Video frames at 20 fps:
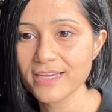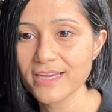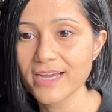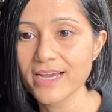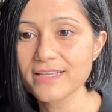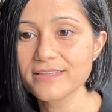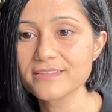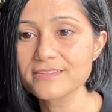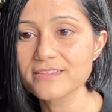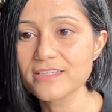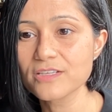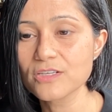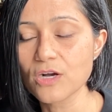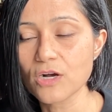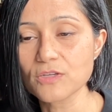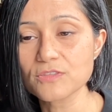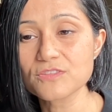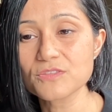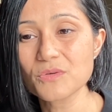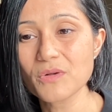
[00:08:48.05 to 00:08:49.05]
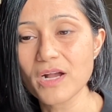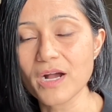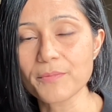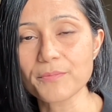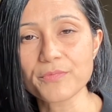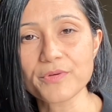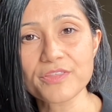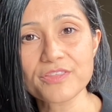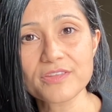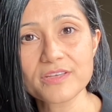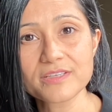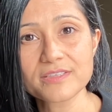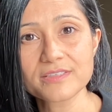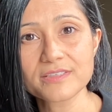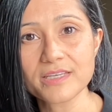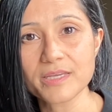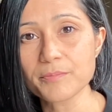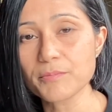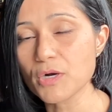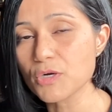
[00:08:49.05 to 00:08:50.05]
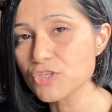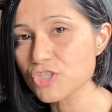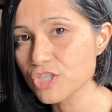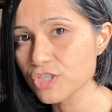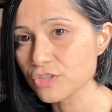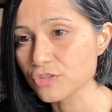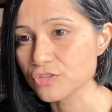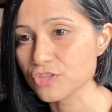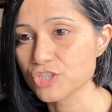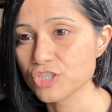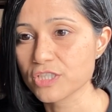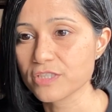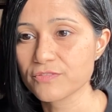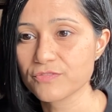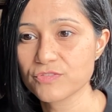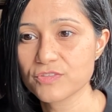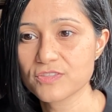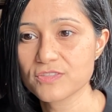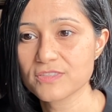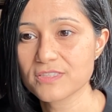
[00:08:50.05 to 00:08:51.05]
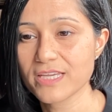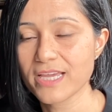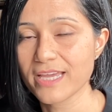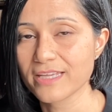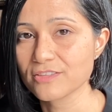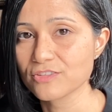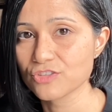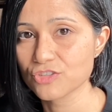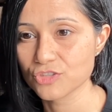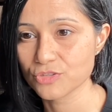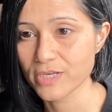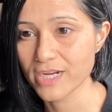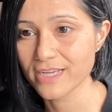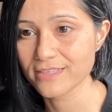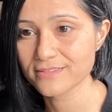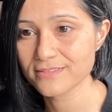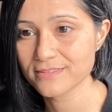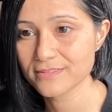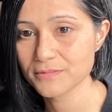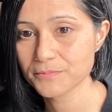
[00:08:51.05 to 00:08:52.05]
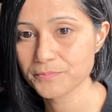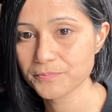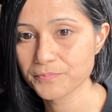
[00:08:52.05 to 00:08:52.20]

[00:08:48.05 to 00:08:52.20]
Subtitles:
and this can also come with emotional shifts and stress.